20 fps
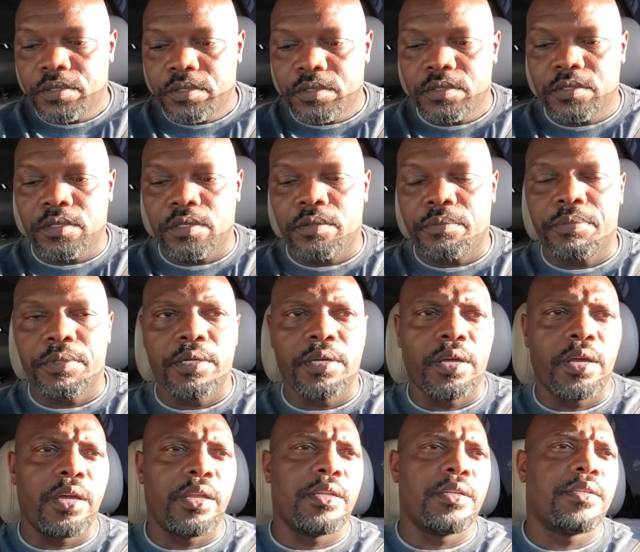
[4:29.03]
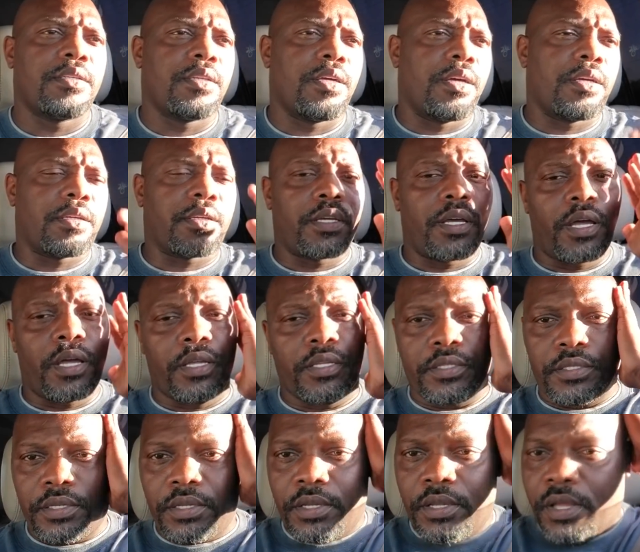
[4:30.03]
Should have been had it done,
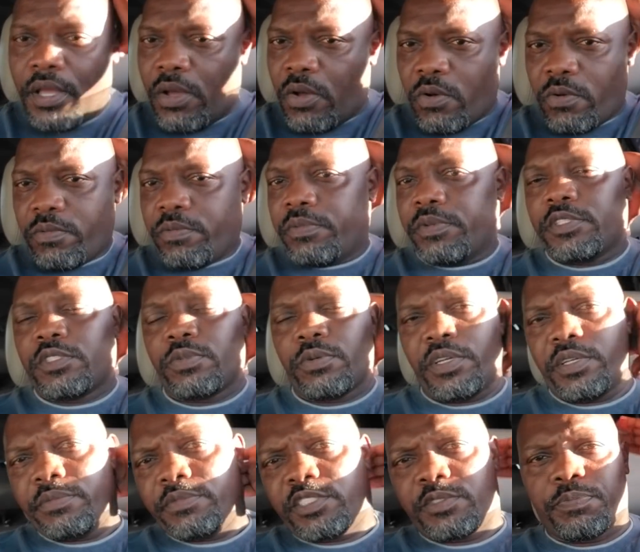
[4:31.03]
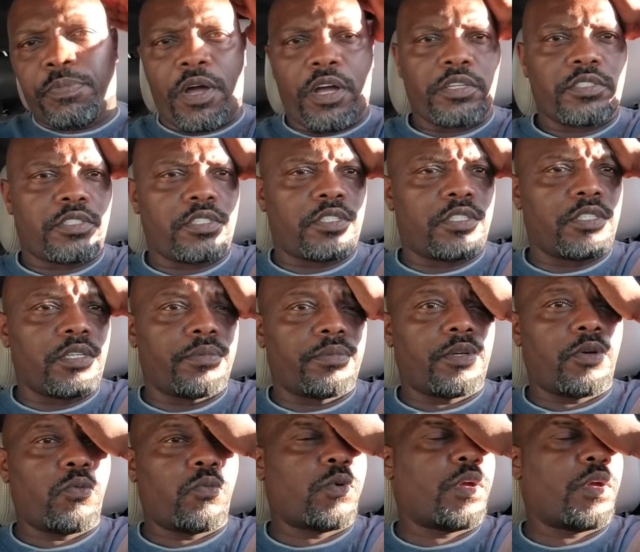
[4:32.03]
guys. Between sponsorship and